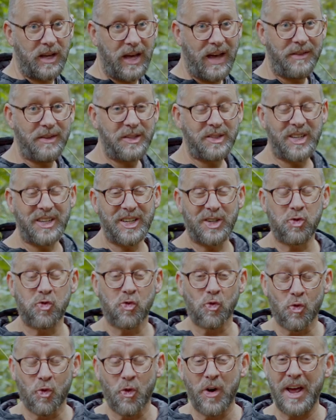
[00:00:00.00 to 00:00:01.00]
And there's
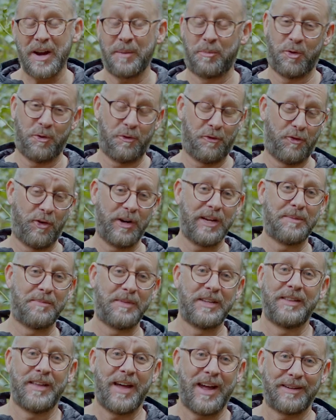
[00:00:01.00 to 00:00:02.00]
incredible freedom
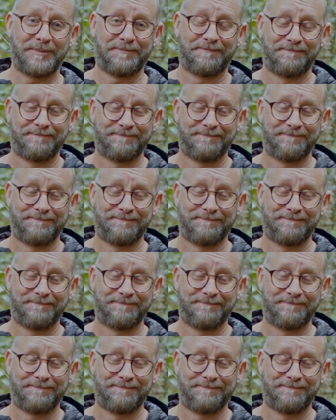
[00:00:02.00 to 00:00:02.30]
in that.